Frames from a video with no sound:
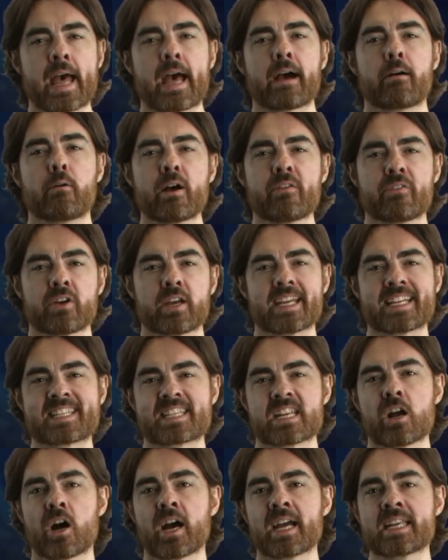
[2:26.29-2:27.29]
However,
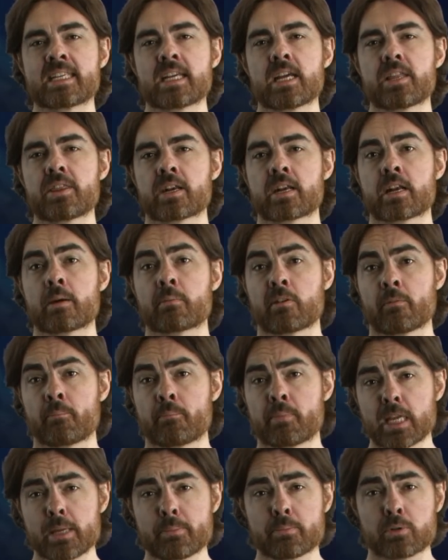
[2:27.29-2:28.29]
it's an idea that a number
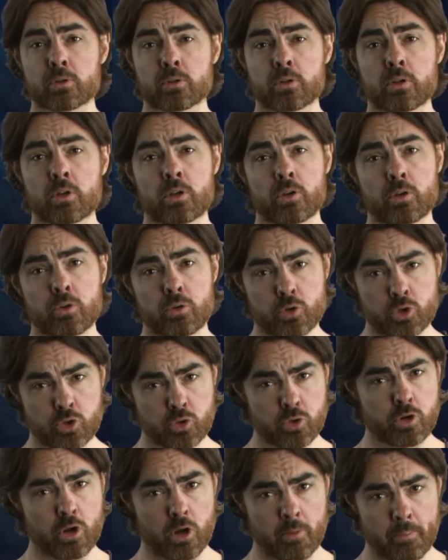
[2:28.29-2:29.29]
of people who
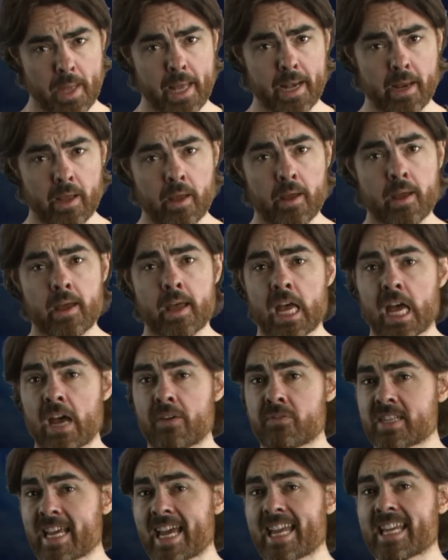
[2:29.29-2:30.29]
should know better
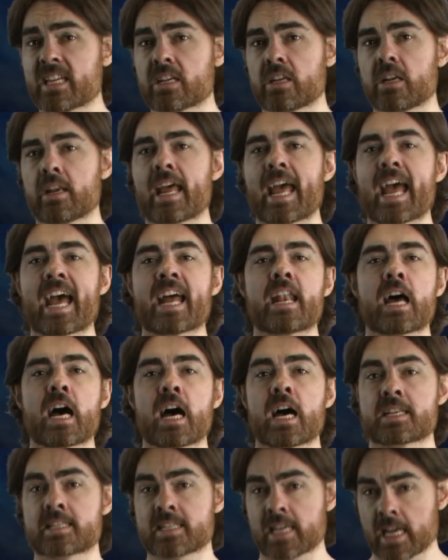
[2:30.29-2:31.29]
have taken and
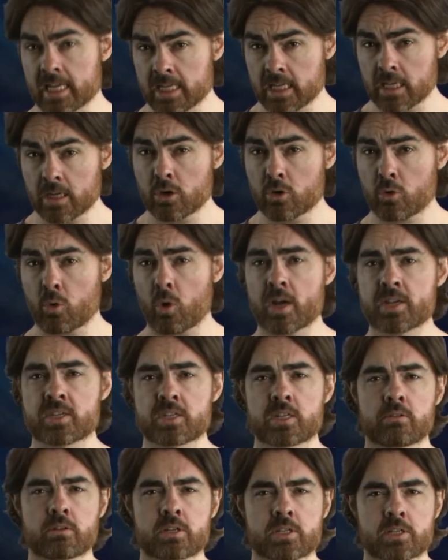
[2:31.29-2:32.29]
are taking quite
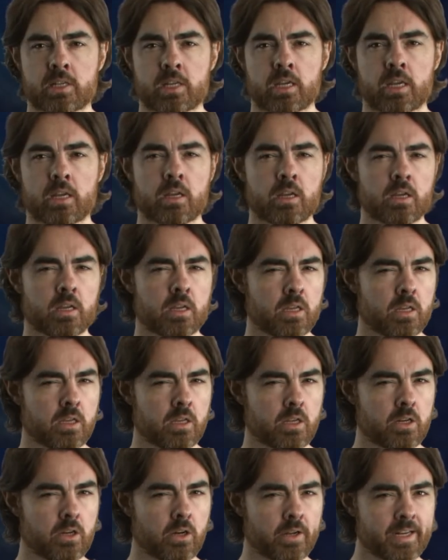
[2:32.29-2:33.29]
seriously.
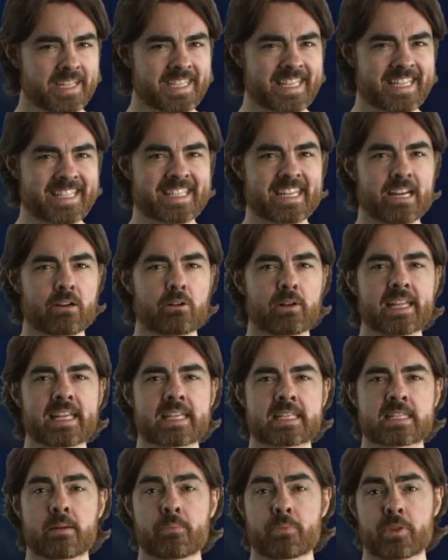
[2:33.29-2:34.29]
Not necessarily
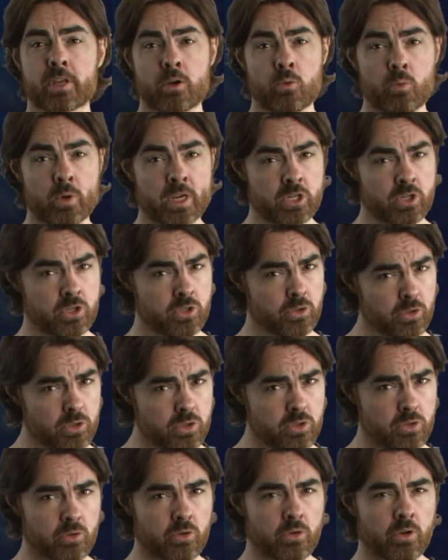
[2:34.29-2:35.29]
as something we
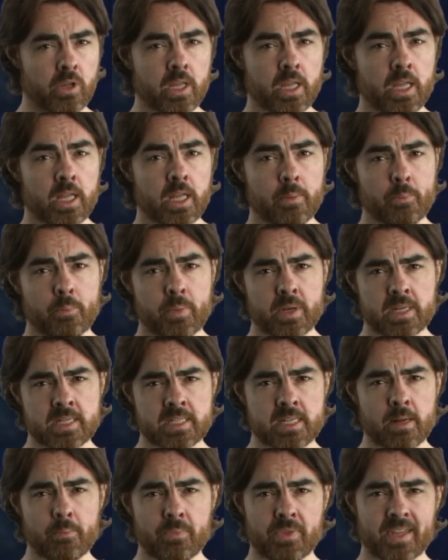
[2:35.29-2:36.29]
should do, but
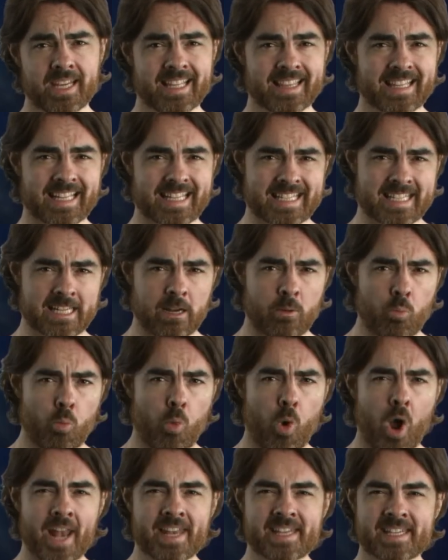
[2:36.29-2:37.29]
as something that
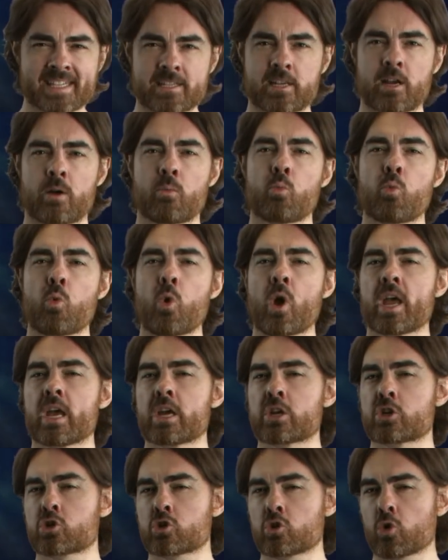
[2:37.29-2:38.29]
someone
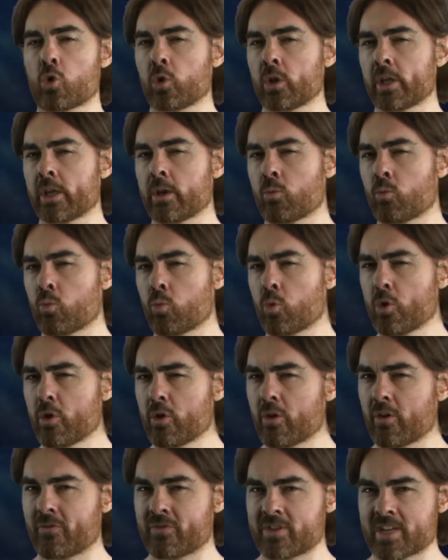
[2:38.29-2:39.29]
somewhere surely
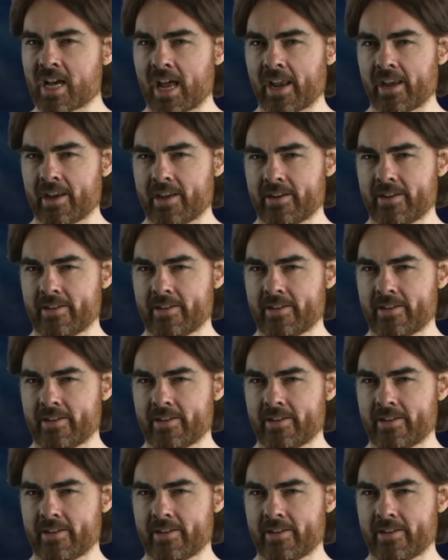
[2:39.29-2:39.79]
would have done.